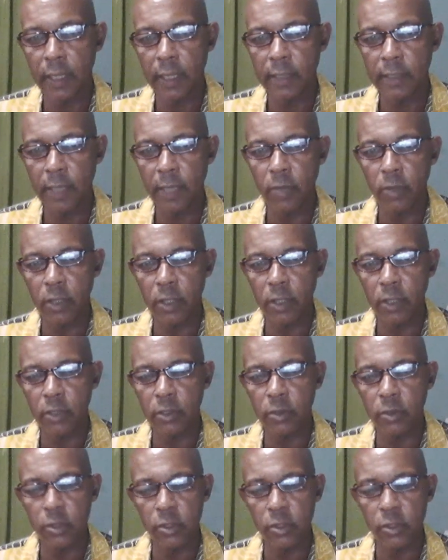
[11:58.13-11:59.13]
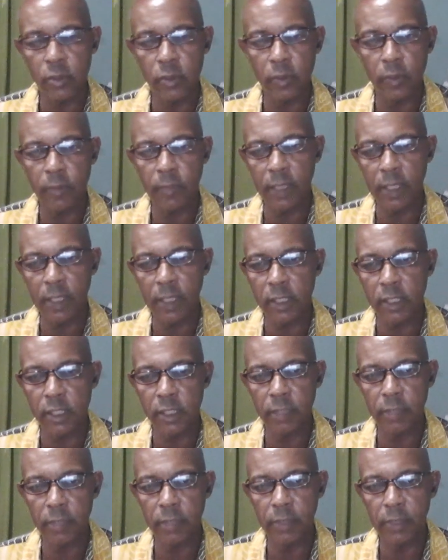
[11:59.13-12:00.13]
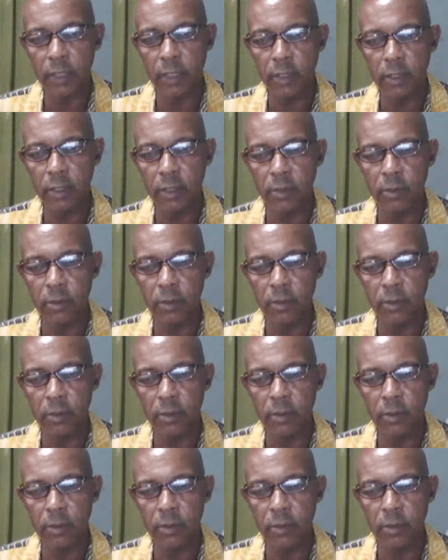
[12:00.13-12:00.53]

i tie one or two so because sheep tend